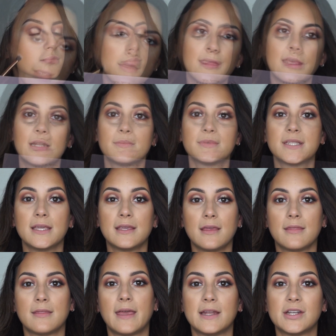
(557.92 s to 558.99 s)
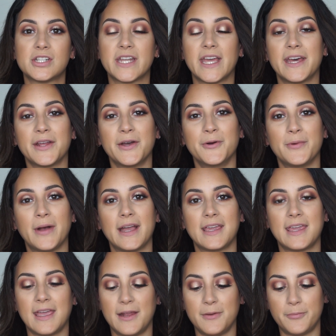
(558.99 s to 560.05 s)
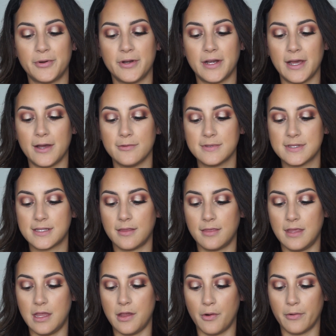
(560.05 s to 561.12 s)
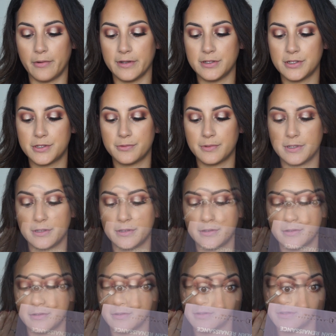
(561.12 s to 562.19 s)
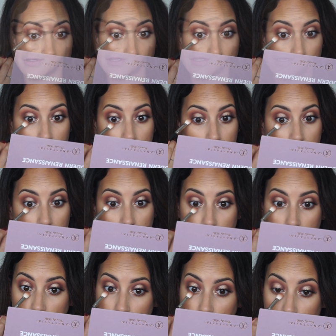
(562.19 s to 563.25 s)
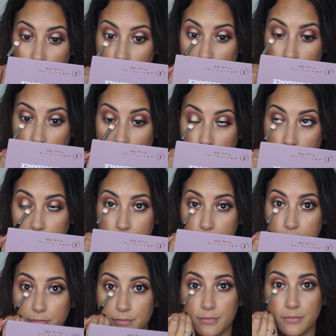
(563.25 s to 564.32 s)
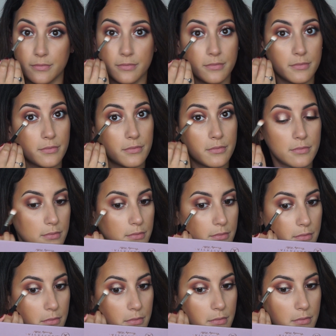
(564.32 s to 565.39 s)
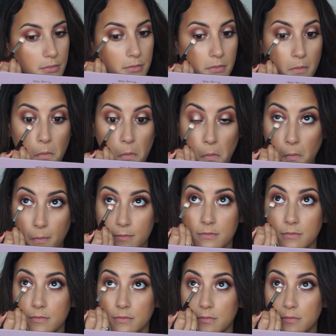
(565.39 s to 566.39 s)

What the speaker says: Then I'm taking that shadow I can't pronounce, the orange one, with my 217 brush that I use for it on my crease.